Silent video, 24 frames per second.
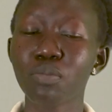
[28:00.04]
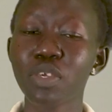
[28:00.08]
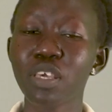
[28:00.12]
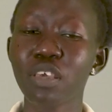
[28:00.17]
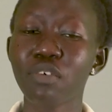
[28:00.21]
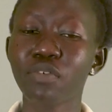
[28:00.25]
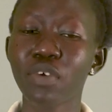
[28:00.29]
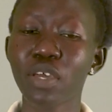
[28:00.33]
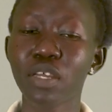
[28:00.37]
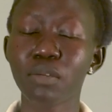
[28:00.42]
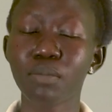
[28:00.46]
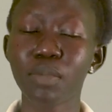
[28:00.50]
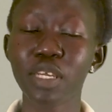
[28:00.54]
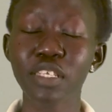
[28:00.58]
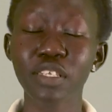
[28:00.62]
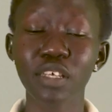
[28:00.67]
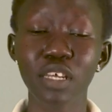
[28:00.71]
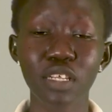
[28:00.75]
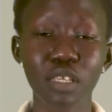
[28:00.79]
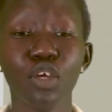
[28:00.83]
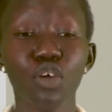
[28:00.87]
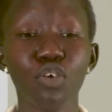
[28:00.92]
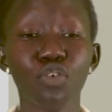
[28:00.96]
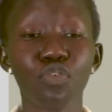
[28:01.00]
be
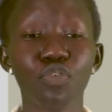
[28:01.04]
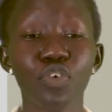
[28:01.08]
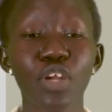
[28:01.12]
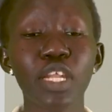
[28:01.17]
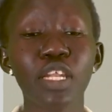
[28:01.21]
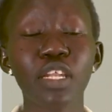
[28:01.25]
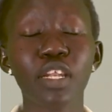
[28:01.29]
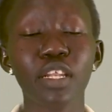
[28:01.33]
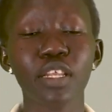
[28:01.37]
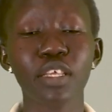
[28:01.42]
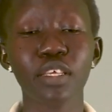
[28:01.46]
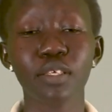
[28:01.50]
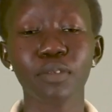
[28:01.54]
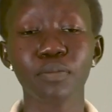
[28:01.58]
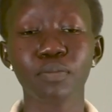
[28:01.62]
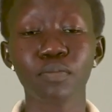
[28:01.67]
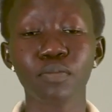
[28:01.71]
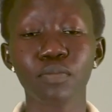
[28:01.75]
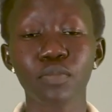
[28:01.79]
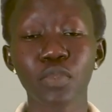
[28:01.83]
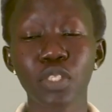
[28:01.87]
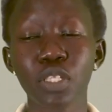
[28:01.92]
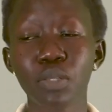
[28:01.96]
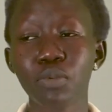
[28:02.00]
environmentally friendly
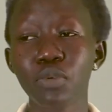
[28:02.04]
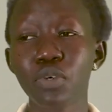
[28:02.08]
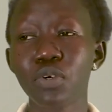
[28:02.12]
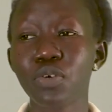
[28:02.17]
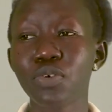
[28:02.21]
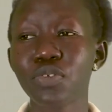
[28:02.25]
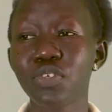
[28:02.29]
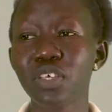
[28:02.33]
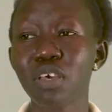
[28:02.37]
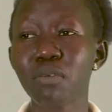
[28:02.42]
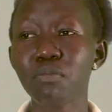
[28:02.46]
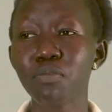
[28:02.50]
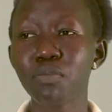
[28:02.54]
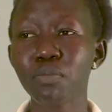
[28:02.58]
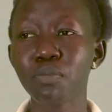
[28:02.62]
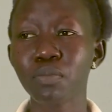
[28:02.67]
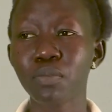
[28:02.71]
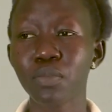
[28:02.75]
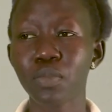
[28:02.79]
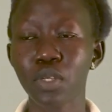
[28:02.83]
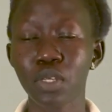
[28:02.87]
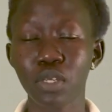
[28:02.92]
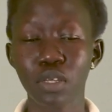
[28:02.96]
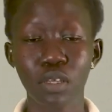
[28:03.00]
because
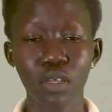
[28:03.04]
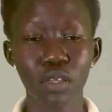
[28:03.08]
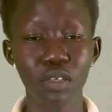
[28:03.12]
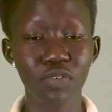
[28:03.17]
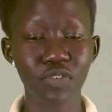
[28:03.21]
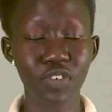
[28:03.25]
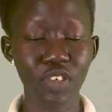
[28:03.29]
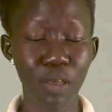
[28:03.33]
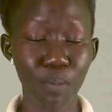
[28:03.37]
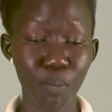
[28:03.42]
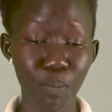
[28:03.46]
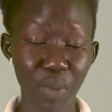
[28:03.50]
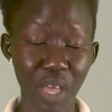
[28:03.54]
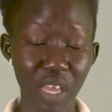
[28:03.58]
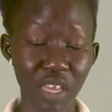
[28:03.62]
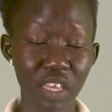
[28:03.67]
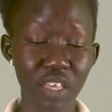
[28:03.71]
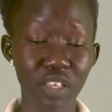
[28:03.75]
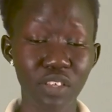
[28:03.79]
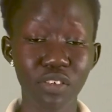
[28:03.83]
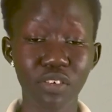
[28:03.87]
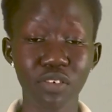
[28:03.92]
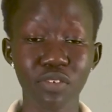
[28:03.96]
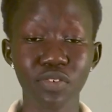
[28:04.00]
some
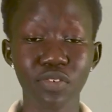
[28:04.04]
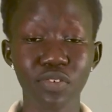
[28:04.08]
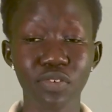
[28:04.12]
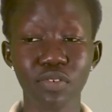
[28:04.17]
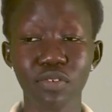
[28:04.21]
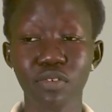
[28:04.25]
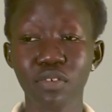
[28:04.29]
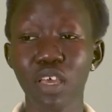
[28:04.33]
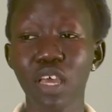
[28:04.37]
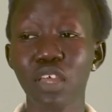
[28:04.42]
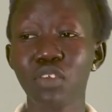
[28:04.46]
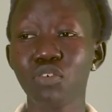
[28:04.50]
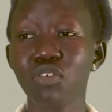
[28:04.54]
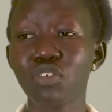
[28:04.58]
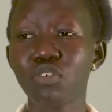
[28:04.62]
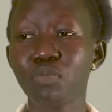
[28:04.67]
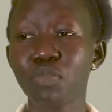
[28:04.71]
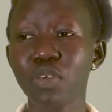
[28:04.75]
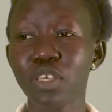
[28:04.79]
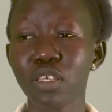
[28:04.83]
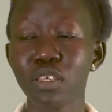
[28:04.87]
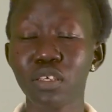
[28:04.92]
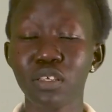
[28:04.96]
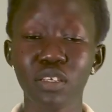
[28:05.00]
packages cannot
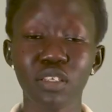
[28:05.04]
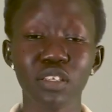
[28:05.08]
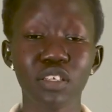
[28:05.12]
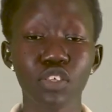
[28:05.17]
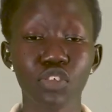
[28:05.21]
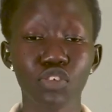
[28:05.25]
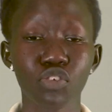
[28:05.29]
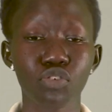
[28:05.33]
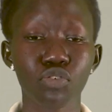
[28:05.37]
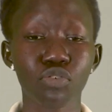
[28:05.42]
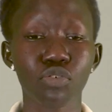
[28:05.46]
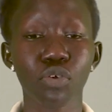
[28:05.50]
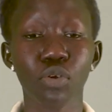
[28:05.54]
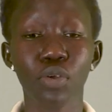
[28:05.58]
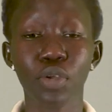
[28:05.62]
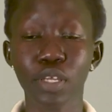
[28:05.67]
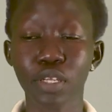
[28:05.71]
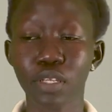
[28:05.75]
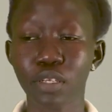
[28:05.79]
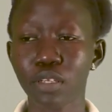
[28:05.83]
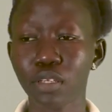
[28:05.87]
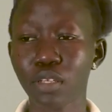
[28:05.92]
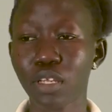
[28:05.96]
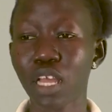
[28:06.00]
be
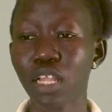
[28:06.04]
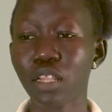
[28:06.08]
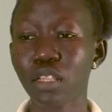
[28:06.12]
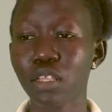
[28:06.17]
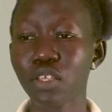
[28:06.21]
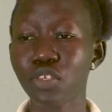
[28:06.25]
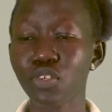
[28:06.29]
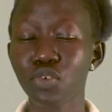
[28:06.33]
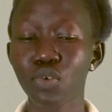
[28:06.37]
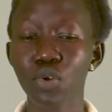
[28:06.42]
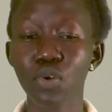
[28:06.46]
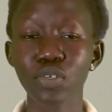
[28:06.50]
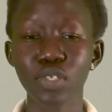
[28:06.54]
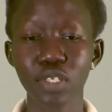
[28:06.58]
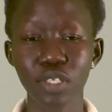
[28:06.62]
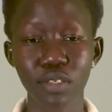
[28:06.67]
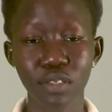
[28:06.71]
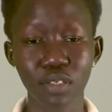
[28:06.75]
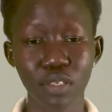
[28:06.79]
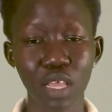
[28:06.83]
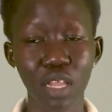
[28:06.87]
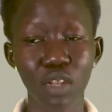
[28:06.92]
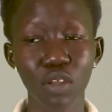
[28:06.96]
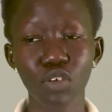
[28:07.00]
destroyed, and this
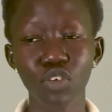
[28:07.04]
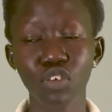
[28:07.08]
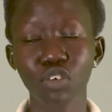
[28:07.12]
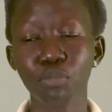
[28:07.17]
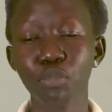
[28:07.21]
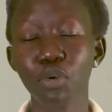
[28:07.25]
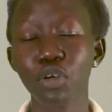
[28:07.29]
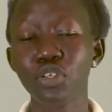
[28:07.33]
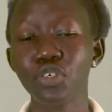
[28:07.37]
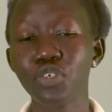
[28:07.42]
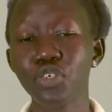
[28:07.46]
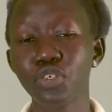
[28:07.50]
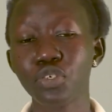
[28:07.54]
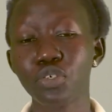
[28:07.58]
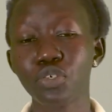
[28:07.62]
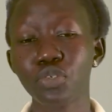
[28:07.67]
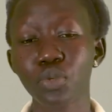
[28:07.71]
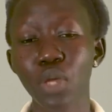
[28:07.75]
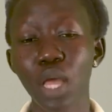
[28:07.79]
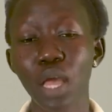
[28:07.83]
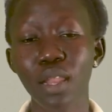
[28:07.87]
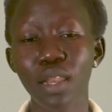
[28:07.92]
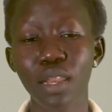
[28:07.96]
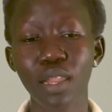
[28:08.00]
causes a lot of pollution to
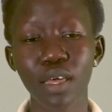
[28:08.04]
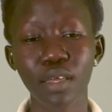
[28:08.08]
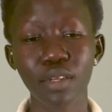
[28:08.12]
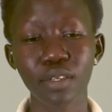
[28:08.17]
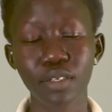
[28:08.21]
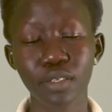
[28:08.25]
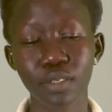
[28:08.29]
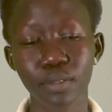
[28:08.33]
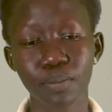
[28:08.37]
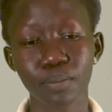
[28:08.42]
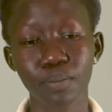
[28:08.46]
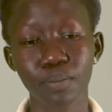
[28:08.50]
our land.